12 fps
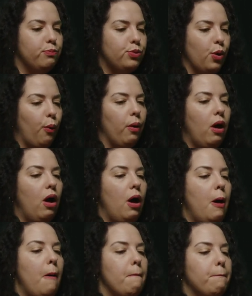So
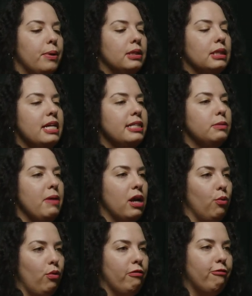police make
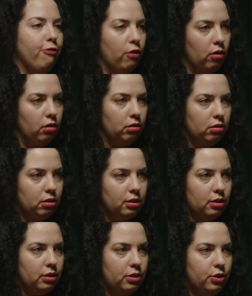a referral
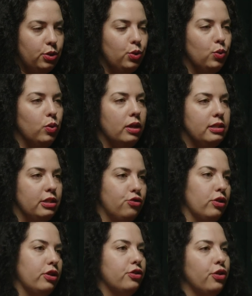to a
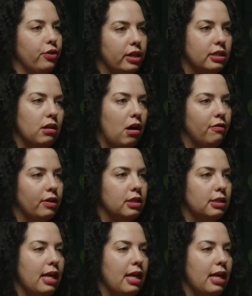district attorney's office.